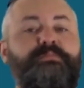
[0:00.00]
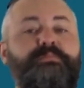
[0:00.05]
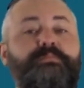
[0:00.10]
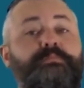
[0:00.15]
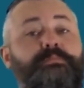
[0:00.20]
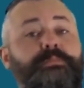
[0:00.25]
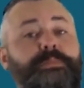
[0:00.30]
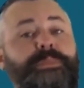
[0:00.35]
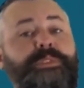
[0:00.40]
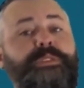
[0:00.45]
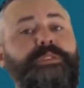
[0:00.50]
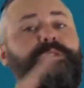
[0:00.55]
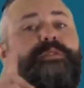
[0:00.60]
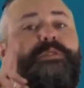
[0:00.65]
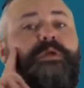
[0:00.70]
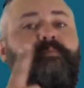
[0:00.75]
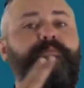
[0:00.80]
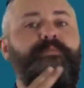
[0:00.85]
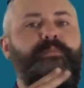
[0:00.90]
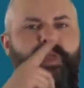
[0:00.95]
Deaf
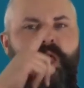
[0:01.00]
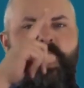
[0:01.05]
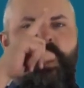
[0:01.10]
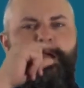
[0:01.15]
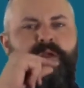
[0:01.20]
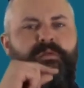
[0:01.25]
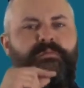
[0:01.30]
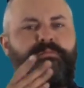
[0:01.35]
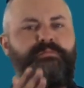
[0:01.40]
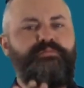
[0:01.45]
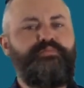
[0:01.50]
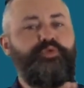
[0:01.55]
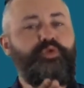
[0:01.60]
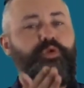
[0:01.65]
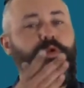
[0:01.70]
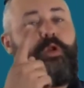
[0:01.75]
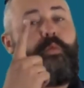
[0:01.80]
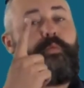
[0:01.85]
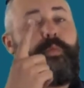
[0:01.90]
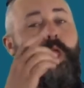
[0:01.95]
people can call
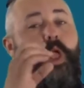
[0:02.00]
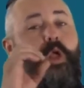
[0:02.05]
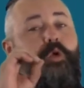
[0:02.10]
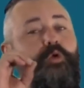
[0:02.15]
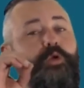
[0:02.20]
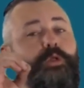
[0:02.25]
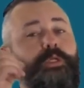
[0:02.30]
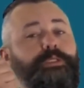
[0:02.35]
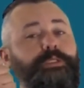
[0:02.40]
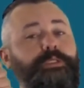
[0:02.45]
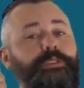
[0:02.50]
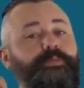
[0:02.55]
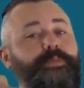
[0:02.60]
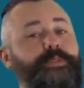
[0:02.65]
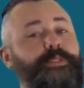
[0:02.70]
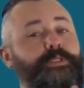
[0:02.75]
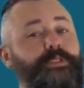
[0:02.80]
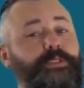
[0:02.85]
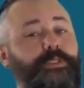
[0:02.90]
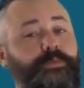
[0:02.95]
106 using
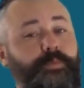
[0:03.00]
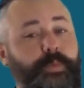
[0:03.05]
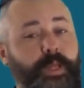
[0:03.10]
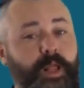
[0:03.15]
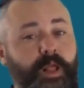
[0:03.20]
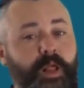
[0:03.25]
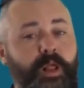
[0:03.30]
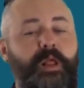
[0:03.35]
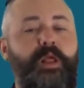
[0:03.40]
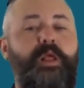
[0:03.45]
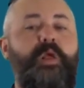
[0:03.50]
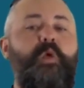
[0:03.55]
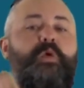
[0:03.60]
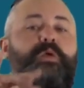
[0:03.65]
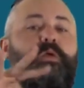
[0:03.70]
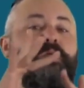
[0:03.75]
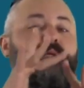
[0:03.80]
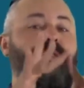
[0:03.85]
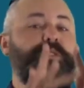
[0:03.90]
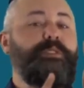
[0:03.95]
TTY or the
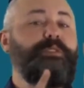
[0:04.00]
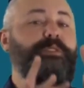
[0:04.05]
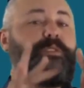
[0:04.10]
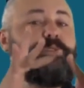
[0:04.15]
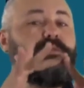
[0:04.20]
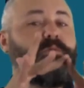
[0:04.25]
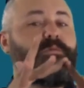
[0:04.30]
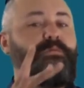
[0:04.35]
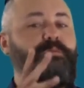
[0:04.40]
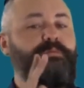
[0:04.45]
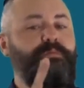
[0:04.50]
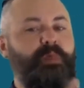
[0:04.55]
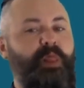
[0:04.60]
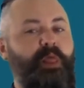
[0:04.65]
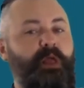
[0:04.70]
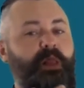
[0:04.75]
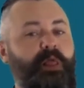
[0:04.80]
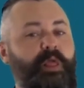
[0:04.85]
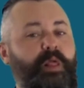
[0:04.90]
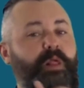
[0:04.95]
National Relay
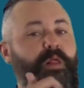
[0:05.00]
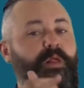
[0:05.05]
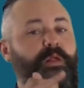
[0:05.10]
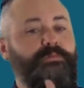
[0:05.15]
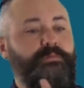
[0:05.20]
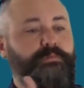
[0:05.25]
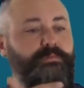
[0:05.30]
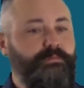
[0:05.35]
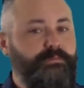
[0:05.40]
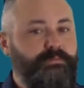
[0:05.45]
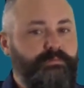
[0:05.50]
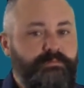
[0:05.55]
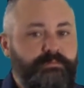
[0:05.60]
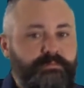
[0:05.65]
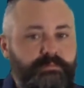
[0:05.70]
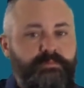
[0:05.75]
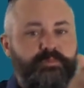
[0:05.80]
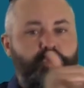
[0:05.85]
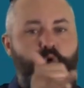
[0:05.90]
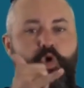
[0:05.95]
Service via the internet
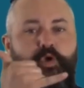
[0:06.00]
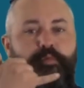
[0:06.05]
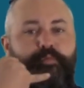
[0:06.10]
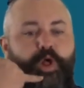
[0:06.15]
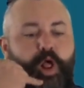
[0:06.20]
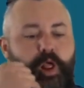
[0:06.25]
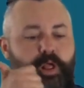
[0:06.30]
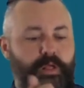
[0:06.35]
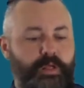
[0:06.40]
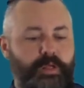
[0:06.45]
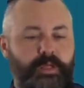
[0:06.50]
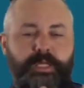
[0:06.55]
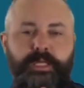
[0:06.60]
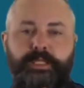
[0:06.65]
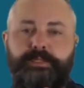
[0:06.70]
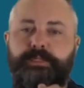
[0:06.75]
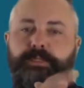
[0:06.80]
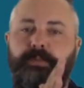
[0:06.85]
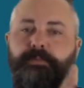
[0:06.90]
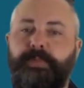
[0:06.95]
or SMS to
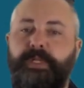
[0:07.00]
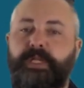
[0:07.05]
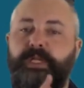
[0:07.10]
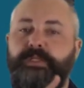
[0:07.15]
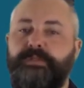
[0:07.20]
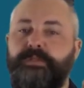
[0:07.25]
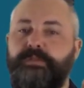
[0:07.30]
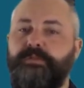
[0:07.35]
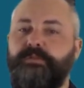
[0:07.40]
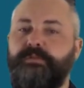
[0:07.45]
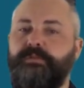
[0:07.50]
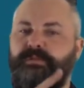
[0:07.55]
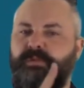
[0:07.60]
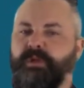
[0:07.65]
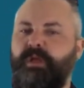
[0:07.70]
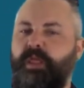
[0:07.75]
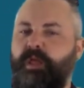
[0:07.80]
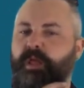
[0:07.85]
notify authorities.